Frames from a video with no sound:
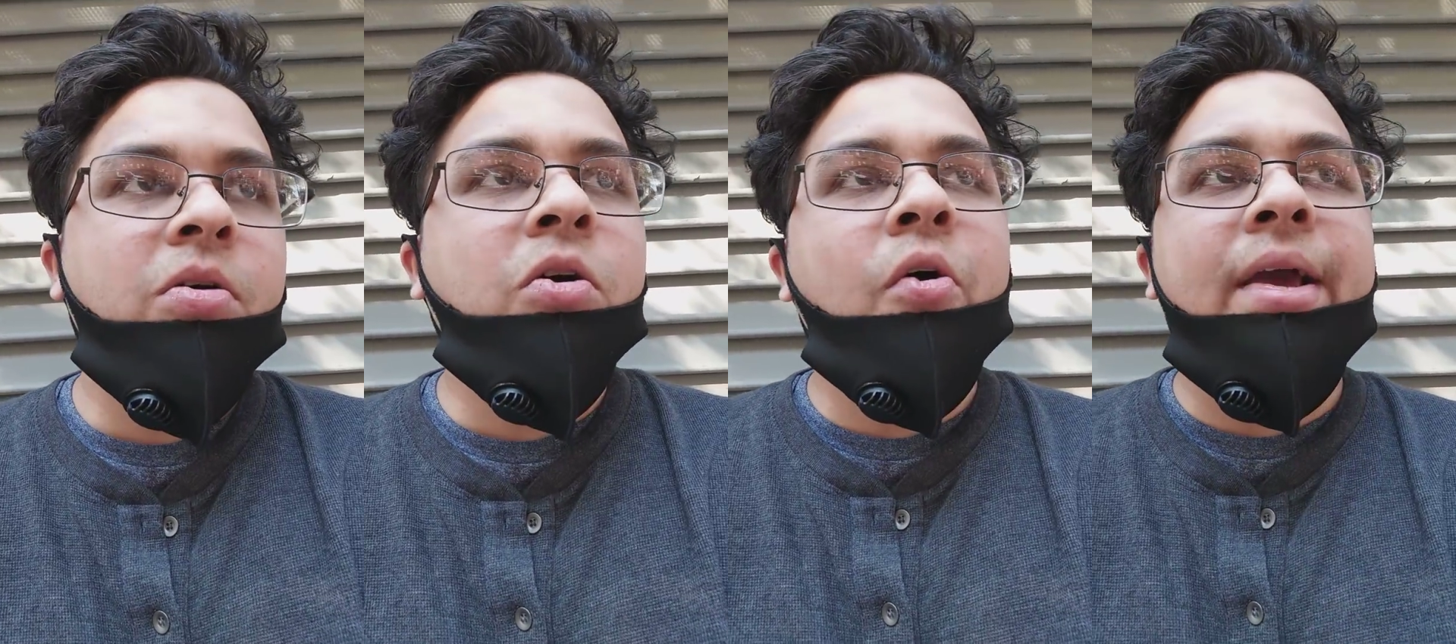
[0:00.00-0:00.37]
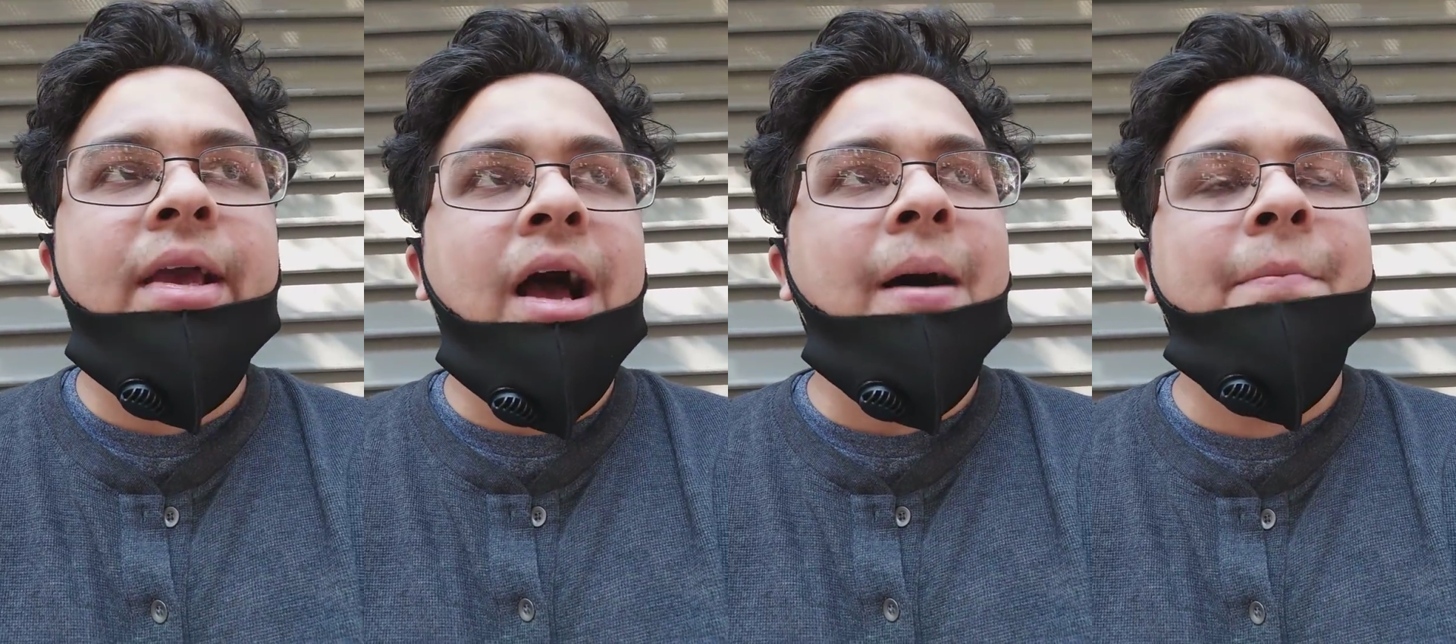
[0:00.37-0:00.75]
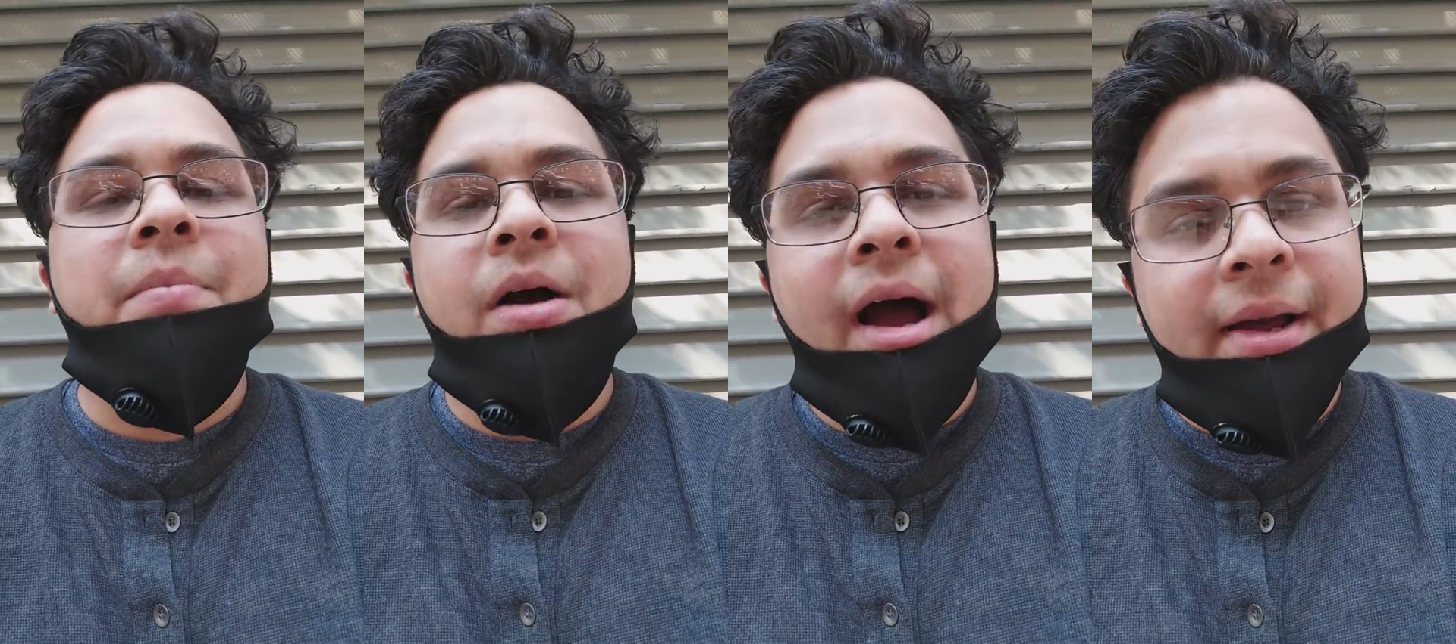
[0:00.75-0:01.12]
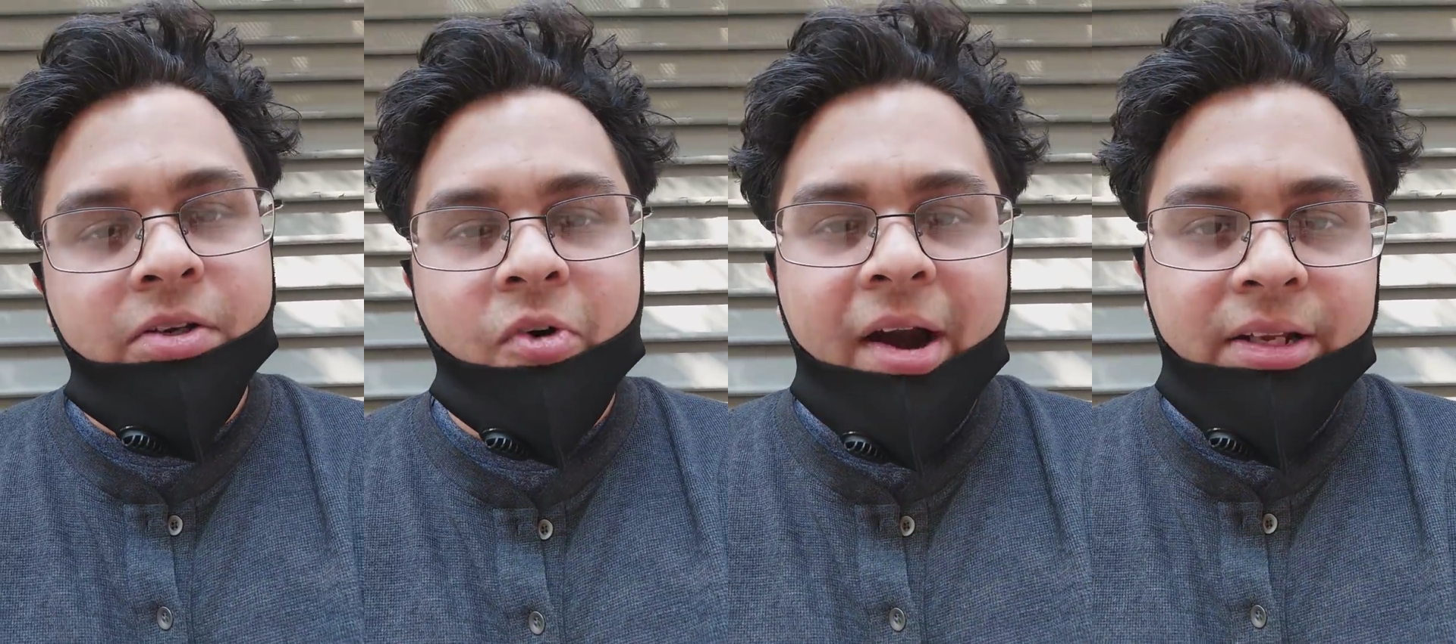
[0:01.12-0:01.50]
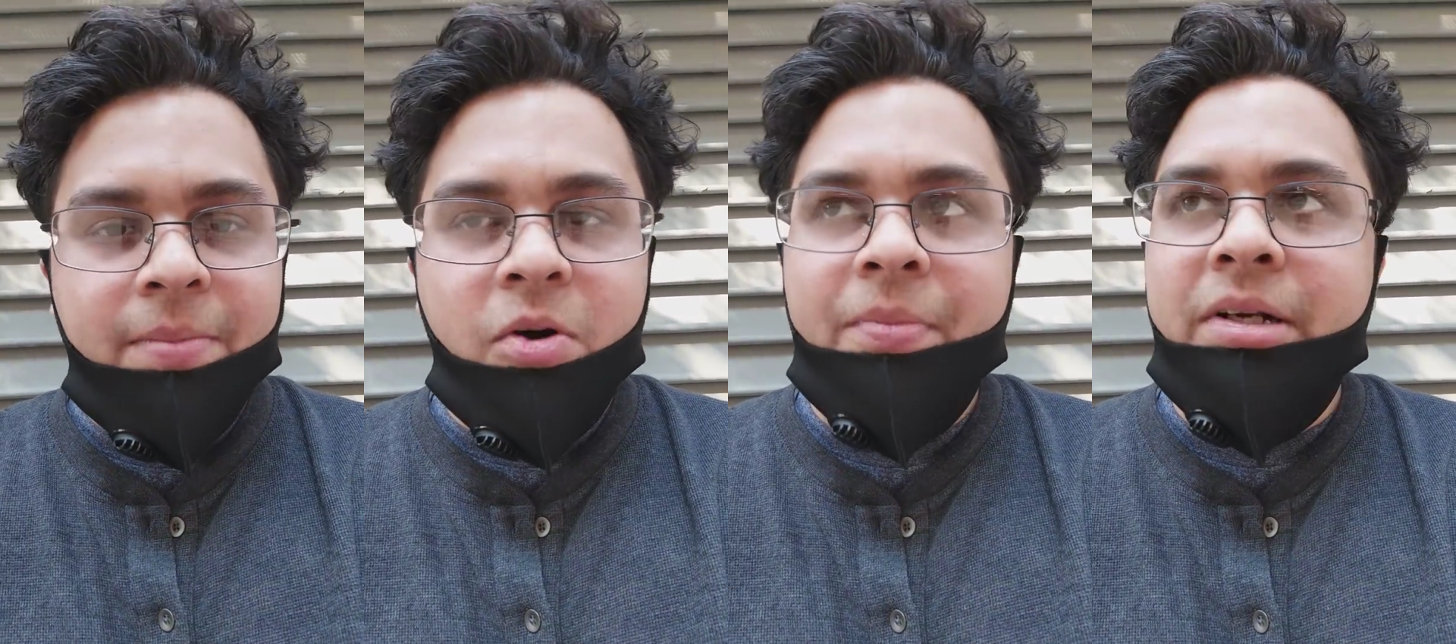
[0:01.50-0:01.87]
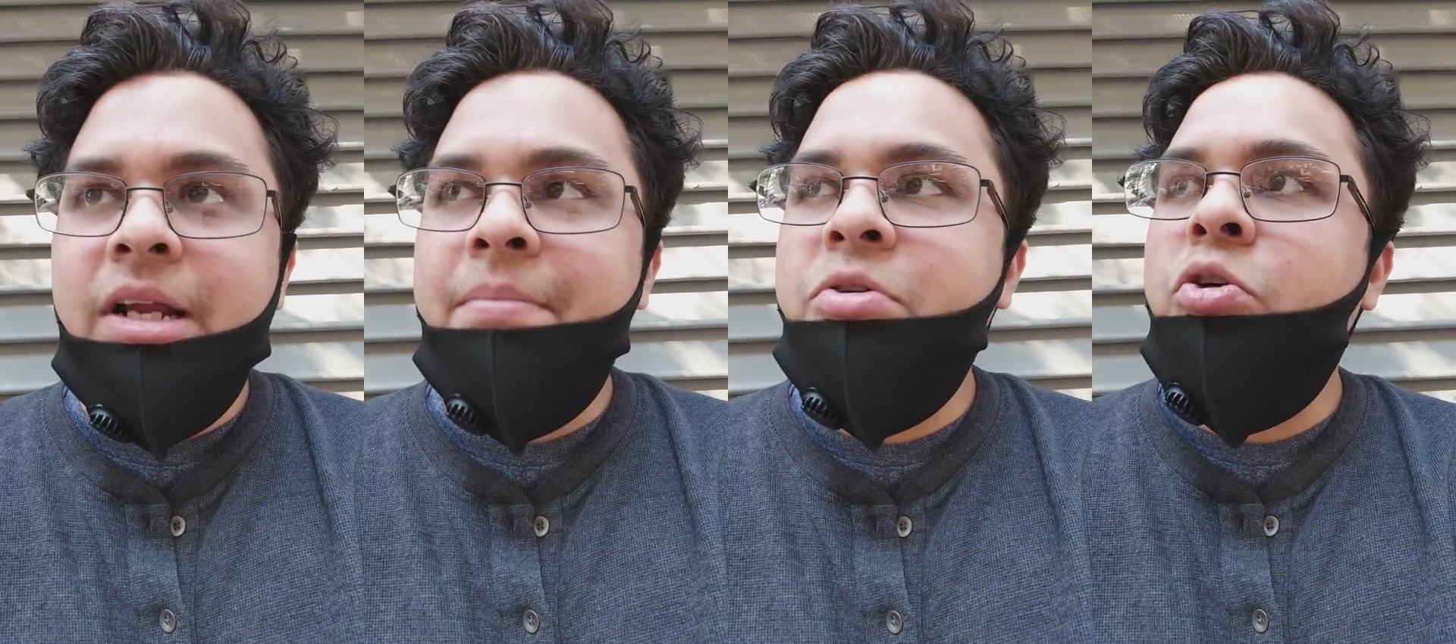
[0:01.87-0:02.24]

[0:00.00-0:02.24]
going up, I ride the momentum,